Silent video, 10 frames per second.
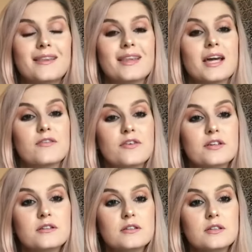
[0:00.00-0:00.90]
in the
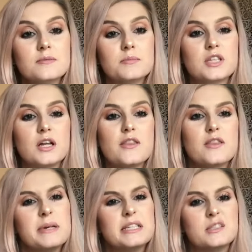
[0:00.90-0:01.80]
oven because I like the
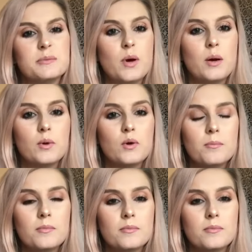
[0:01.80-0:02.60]
pizza to be quite warm.